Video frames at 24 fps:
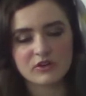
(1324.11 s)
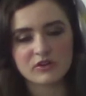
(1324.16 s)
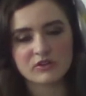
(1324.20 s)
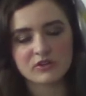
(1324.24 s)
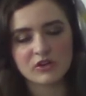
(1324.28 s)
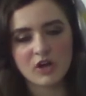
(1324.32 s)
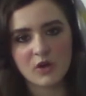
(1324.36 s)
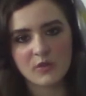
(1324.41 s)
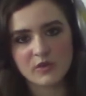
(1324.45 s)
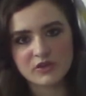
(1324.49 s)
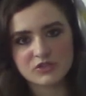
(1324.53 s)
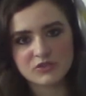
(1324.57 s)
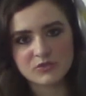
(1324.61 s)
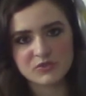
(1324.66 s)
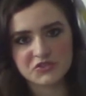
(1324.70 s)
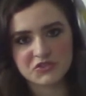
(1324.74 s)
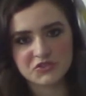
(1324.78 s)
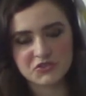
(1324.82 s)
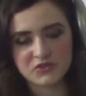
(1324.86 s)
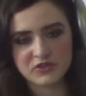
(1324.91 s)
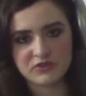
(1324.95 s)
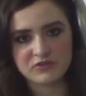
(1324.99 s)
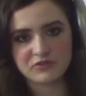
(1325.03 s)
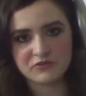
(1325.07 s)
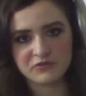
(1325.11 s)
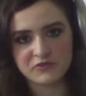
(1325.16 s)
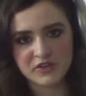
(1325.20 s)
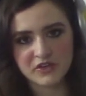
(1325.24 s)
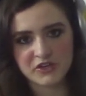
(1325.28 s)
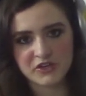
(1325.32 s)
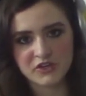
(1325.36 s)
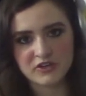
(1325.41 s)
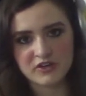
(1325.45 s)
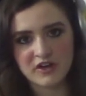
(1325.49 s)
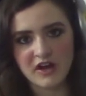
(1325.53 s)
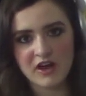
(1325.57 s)
go into a store and
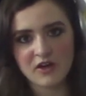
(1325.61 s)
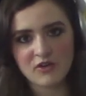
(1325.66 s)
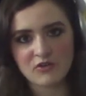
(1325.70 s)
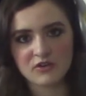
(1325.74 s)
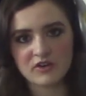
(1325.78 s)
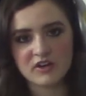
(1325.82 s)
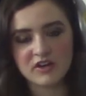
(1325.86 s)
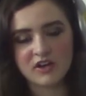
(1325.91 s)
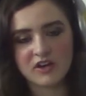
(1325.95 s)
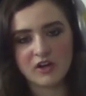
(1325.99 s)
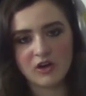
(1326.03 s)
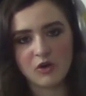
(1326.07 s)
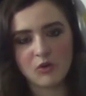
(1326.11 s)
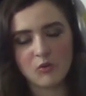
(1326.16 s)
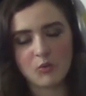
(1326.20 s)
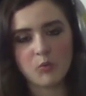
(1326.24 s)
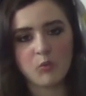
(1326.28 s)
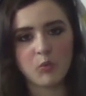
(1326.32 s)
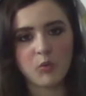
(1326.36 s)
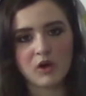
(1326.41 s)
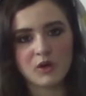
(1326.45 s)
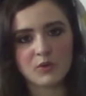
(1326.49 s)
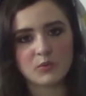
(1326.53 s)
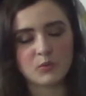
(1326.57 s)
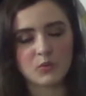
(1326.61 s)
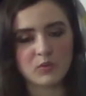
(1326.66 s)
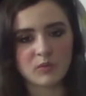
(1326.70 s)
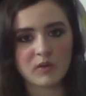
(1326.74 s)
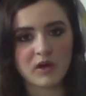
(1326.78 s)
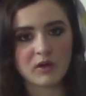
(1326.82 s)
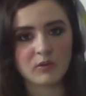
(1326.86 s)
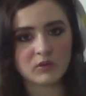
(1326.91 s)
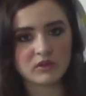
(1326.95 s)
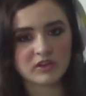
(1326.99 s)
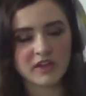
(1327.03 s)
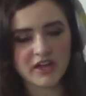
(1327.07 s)
figure out what
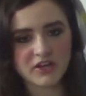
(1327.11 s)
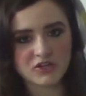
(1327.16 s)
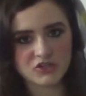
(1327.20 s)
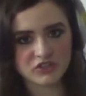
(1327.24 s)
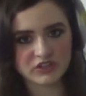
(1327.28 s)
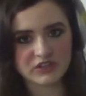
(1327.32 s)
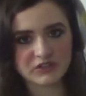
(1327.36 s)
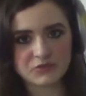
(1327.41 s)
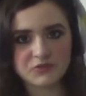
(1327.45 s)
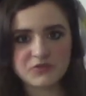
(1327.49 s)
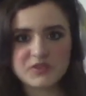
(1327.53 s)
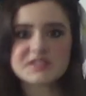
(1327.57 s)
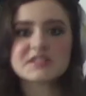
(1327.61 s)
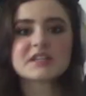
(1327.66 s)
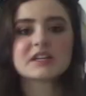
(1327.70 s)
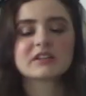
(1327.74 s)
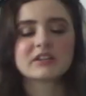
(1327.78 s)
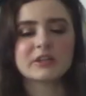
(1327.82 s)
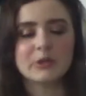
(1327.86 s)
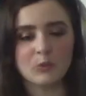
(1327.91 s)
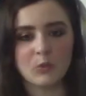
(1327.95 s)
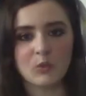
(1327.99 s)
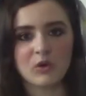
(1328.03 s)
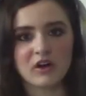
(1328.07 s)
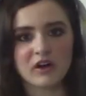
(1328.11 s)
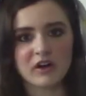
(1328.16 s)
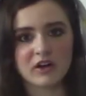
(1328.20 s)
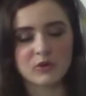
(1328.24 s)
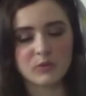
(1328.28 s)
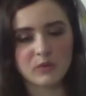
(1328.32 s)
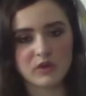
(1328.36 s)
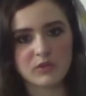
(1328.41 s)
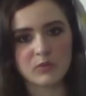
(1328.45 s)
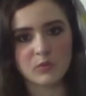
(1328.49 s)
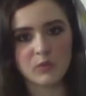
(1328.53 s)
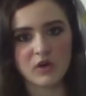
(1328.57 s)
will actually physically work
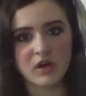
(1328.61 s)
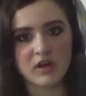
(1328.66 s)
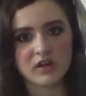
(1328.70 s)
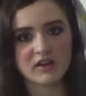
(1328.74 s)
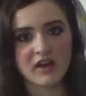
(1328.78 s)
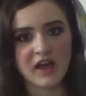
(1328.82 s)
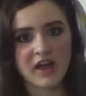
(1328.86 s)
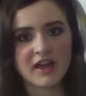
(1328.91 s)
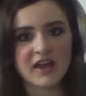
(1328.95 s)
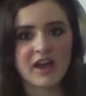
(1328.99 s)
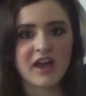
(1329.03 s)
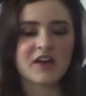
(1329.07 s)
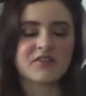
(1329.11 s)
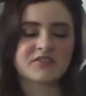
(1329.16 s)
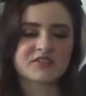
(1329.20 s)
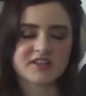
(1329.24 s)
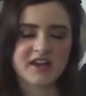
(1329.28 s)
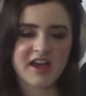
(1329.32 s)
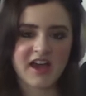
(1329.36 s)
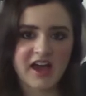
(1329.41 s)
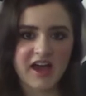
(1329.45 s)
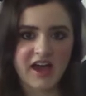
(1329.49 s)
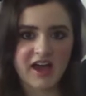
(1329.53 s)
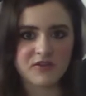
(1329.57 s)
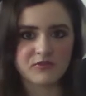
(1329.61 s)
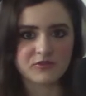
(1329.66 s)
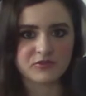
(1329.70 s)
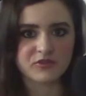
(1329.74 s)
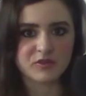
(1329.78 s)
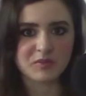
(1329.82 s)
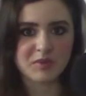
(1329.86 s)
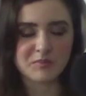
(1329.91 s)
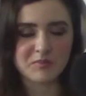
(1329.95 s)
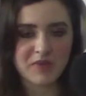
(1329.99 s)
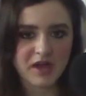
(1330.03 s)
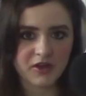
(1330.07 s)
with what I have to have
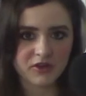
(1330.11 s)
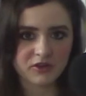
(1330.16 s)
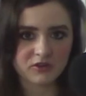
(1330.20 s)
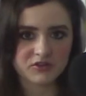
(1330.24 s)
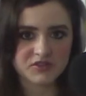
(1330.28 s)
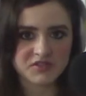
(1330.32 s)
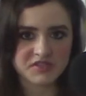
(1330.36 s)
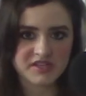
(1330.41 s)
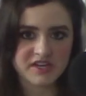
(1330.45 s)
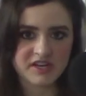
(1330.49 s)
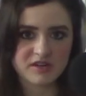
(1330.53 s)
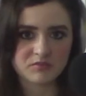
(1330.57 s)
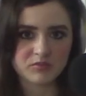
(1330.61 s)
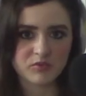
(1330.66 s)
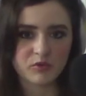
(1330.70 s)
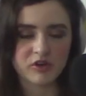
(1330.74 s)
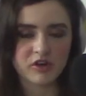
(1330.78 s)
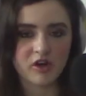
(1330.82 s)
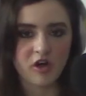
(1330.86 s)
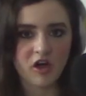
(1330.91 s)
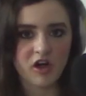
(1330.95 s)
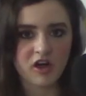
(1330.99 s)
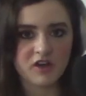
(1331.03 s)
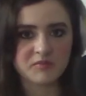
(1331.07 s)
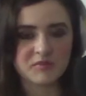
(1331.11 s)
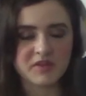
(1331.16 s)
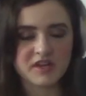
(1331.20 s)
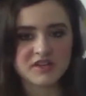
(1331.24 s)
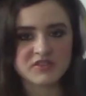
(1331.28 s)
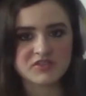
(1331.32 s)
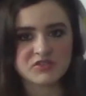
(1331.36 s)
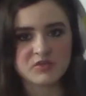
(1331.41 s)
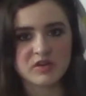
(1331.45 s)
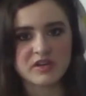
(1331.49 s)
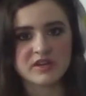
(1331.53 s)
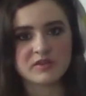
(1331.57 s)
from a medical standpoint on me.
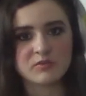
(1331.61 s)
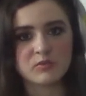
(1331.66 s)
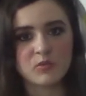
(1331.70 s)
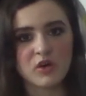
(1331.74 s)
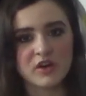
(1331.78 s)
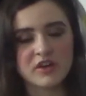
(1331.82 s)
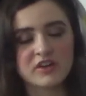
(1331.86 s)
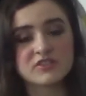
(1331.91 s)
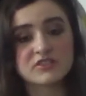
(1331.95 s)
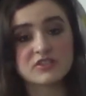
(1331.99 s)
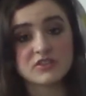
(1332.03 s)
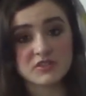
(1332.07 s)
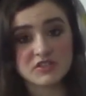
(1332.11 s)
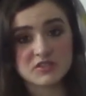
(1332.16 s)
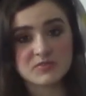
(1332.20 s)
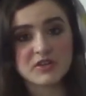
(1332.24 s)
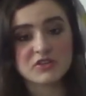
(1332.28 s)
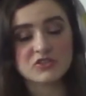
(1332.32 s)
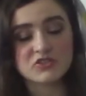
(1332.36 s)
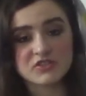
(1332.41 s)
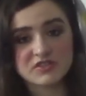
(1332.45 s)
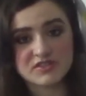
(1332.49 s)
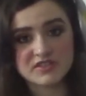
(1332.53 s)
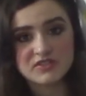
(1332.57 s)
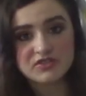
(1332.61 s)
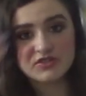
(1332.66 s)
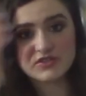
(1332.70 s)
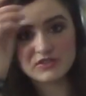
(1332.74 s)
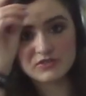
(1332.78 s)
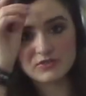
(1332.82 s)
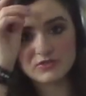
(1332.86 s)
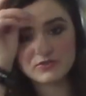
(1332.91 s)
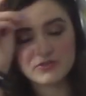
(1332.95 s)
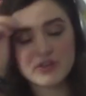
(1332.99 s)
So I wanted to know, especially since you've